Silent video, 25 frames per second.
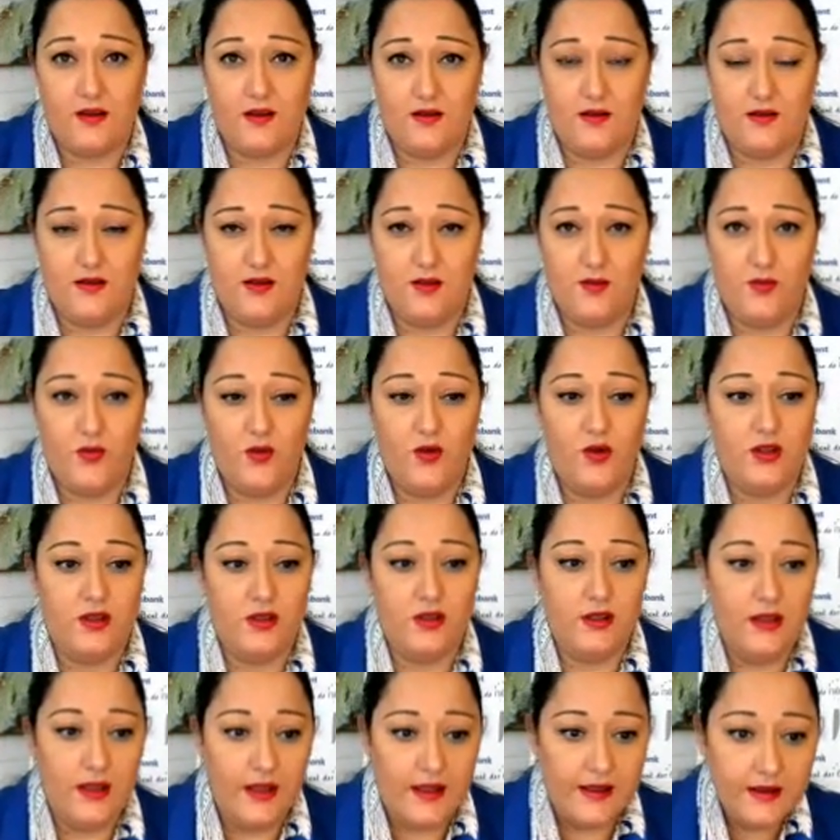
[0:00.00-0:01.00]
support
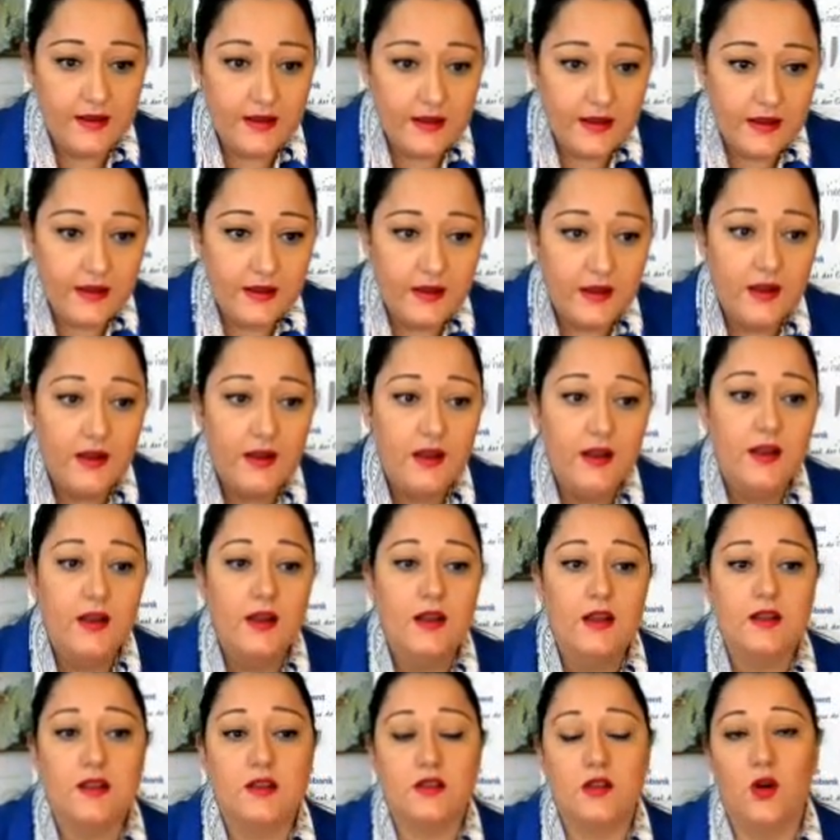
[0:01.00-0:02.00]
and lending.
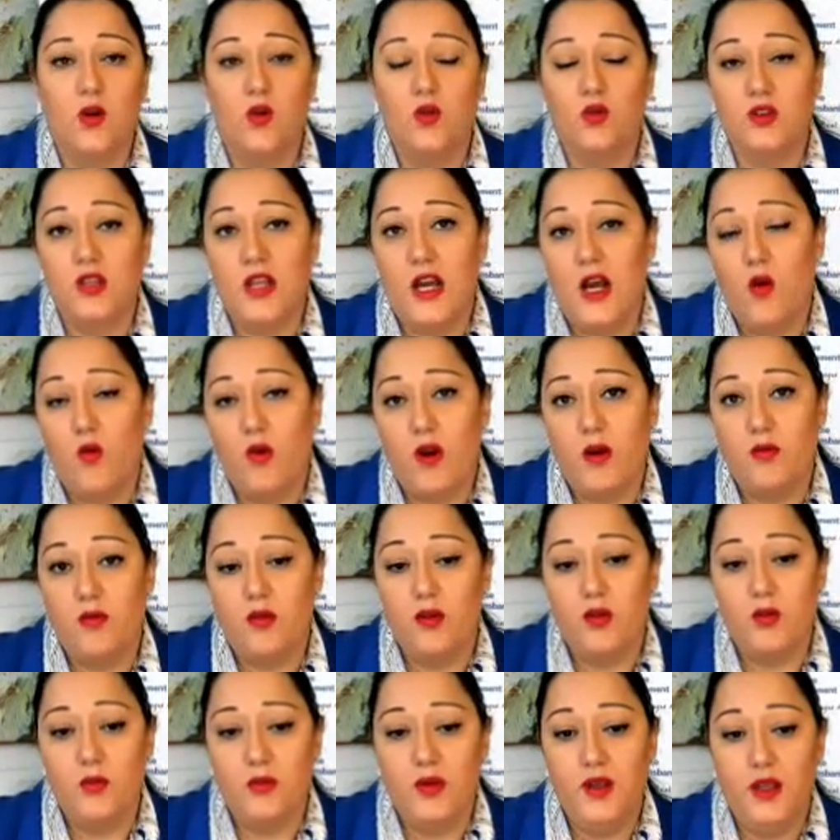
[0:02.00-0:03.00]
So now we
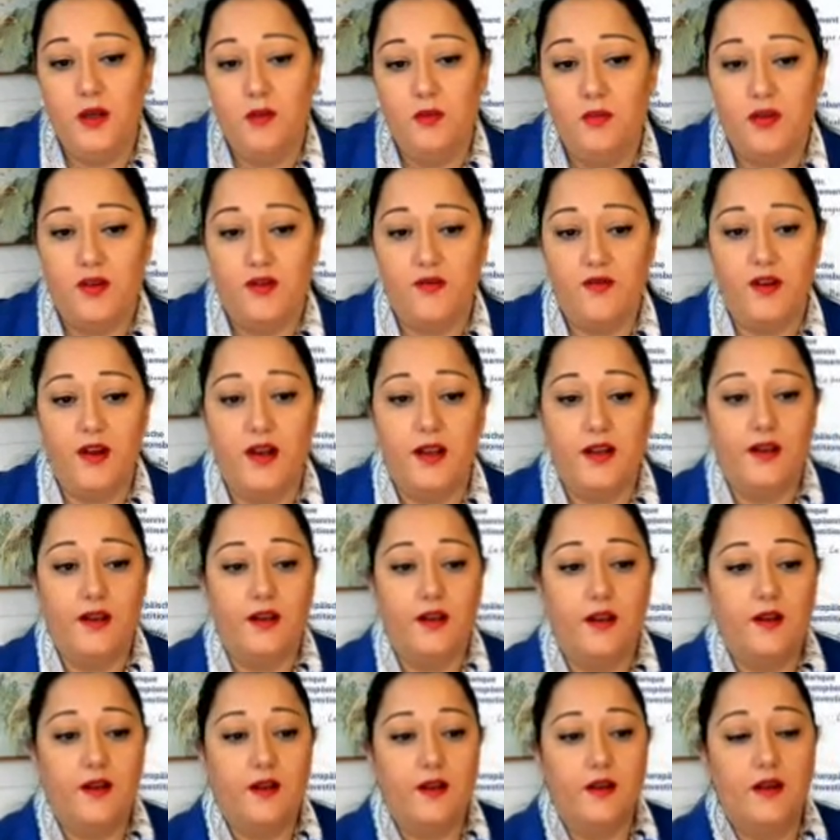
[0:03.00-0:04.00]
will be
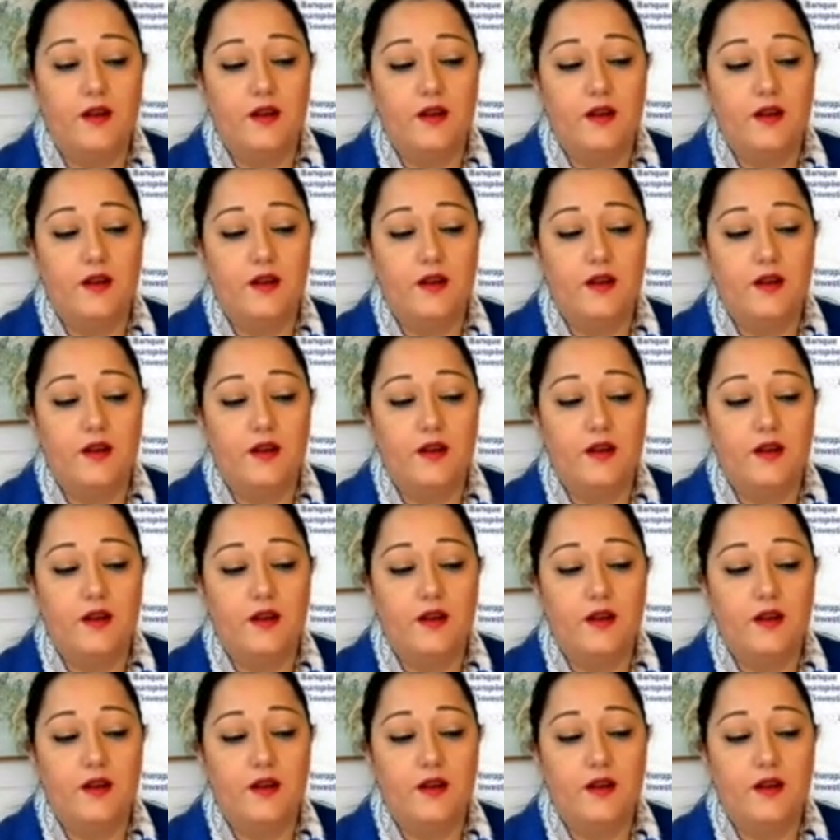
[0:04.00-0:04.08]
providing